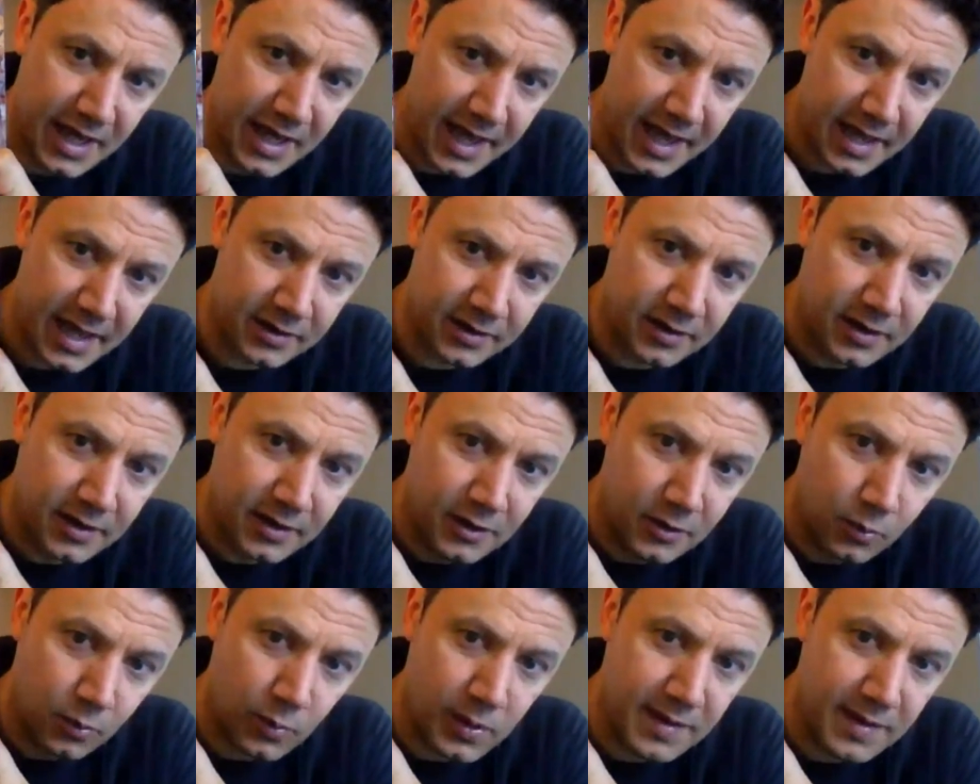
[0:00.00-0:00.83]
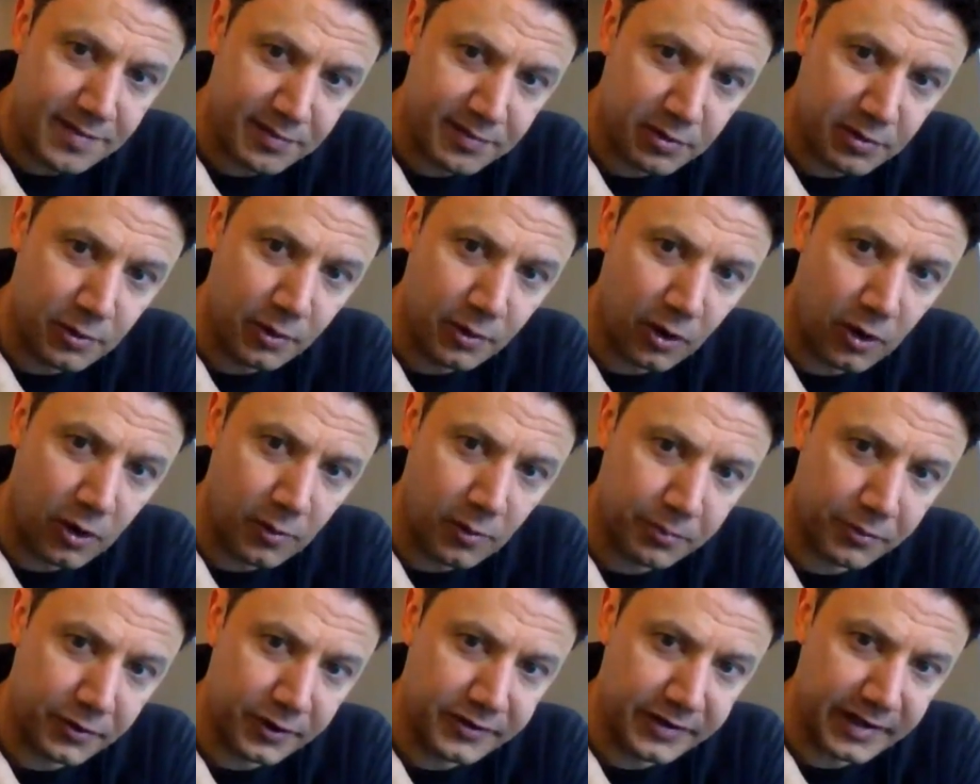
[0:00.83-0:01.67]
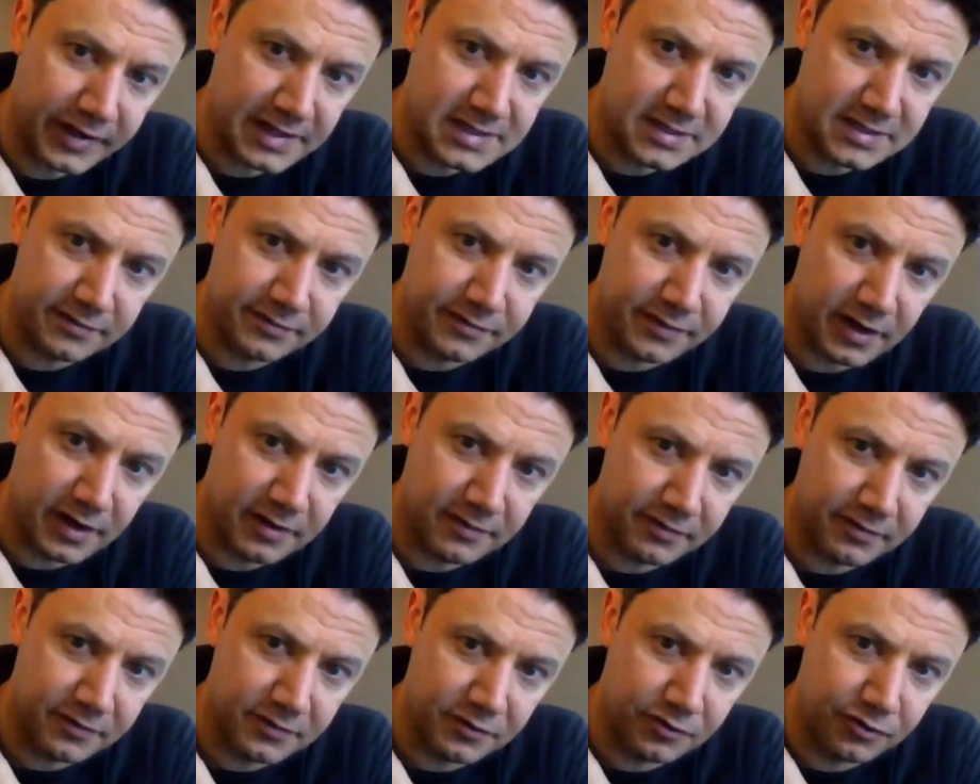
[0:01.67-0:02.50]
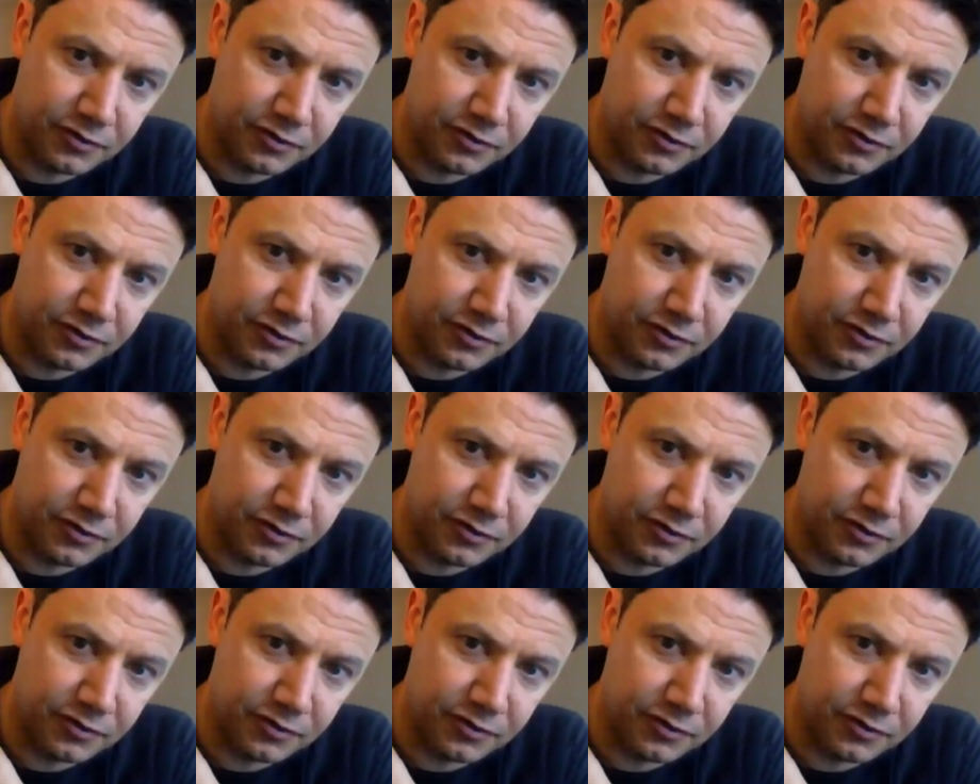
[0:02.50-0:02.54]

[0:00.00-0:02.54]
And we've thrown all pretense of